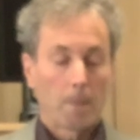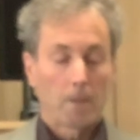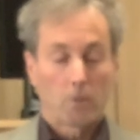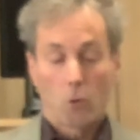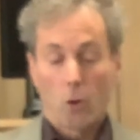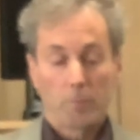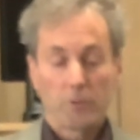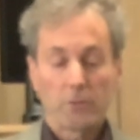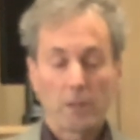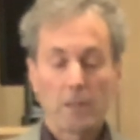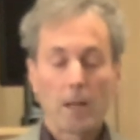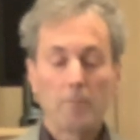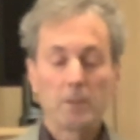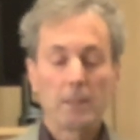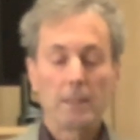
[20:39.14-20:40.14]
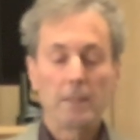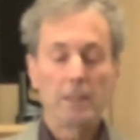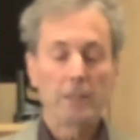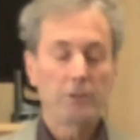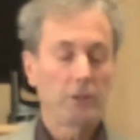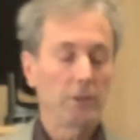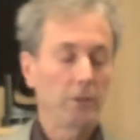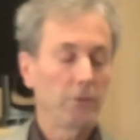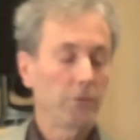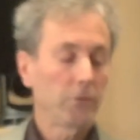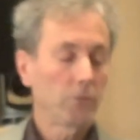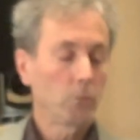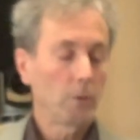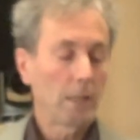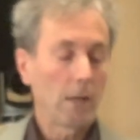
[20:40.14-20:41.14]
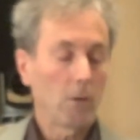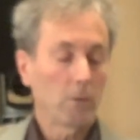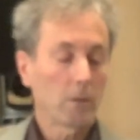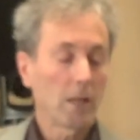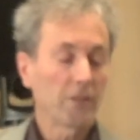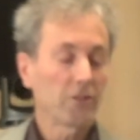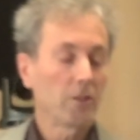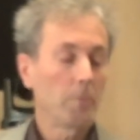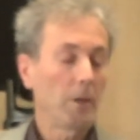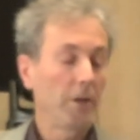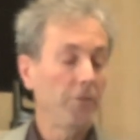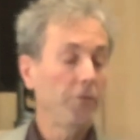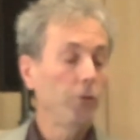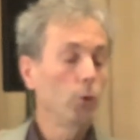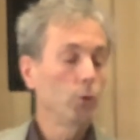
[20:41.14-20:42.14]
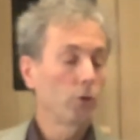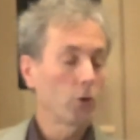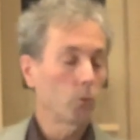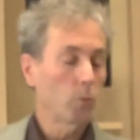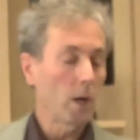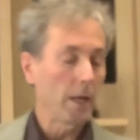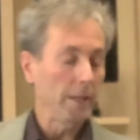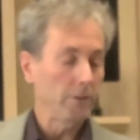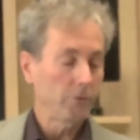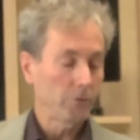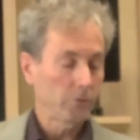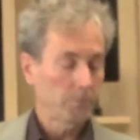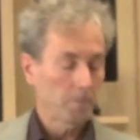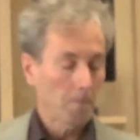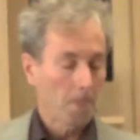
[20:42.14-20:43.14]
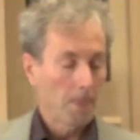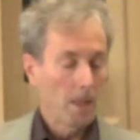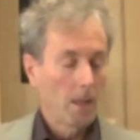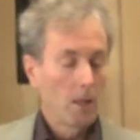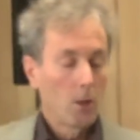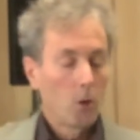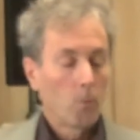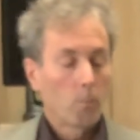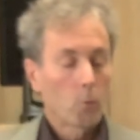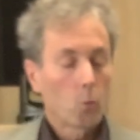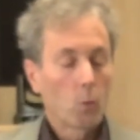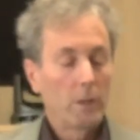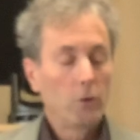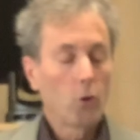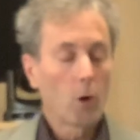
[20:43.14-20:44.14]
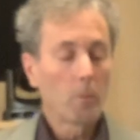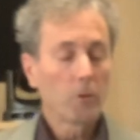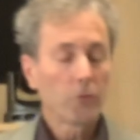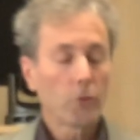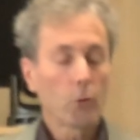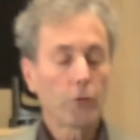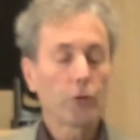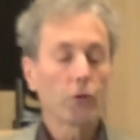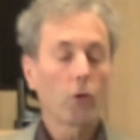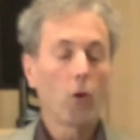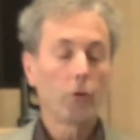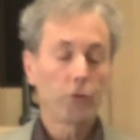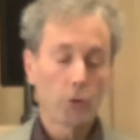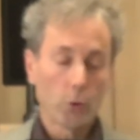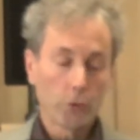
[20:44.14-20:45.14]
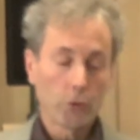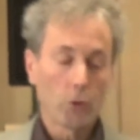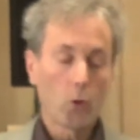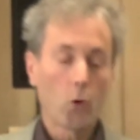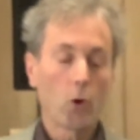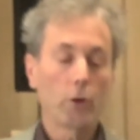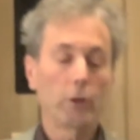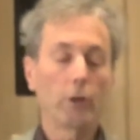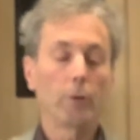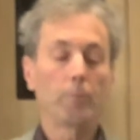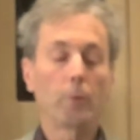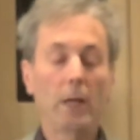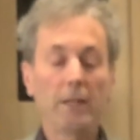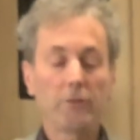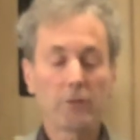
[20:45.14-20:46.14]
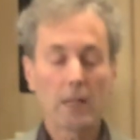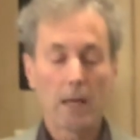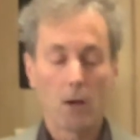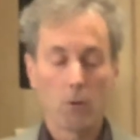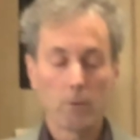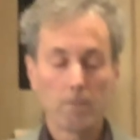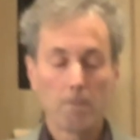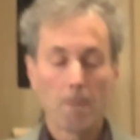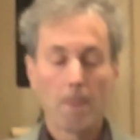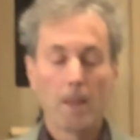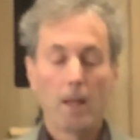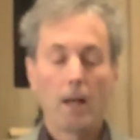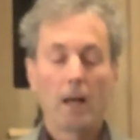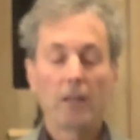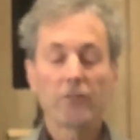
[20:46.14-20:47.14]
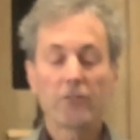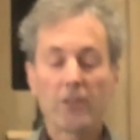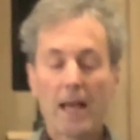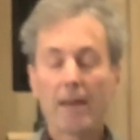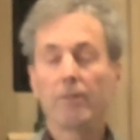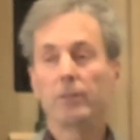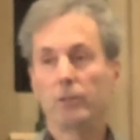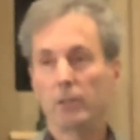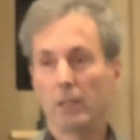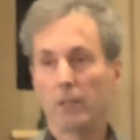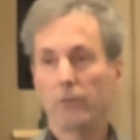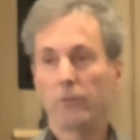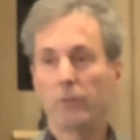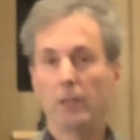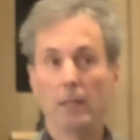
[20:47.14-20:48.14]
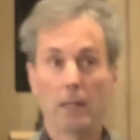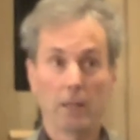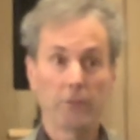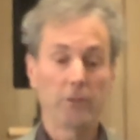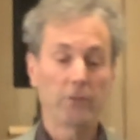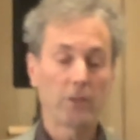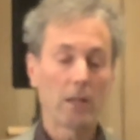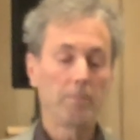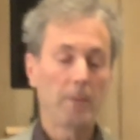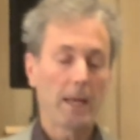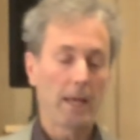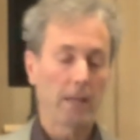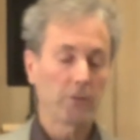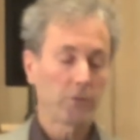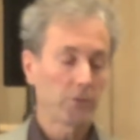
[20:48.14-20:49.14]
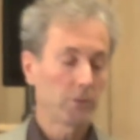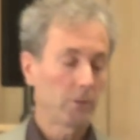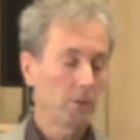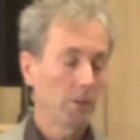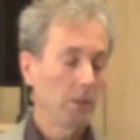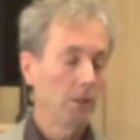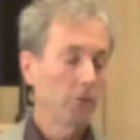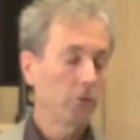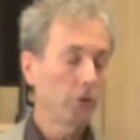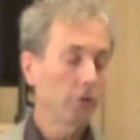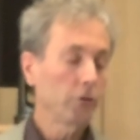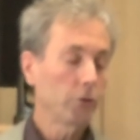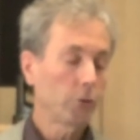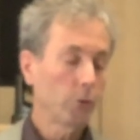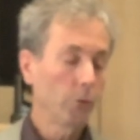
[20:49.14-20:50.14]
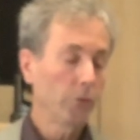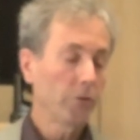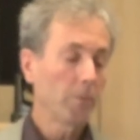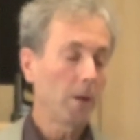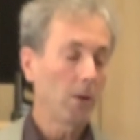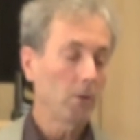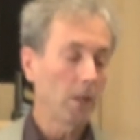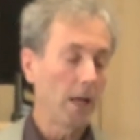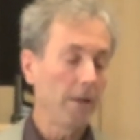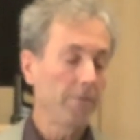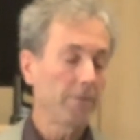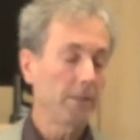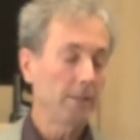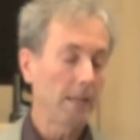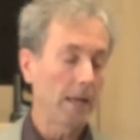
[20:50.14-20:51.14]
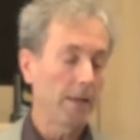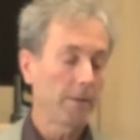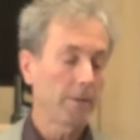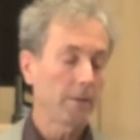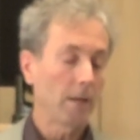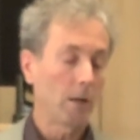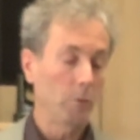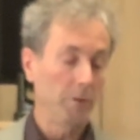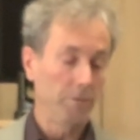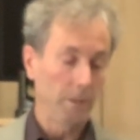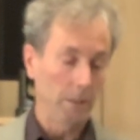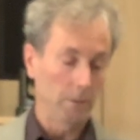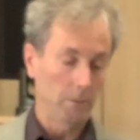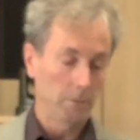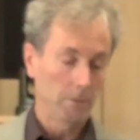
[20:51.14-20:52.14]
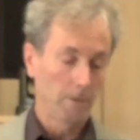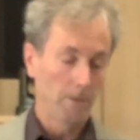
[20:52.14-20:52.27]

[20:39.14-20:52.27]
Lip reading: Corpses are dumped into ditches without customary funeral rites. When normal social order breaks down, a savageness in us is unmasked. Certain truths about life and death are revealed,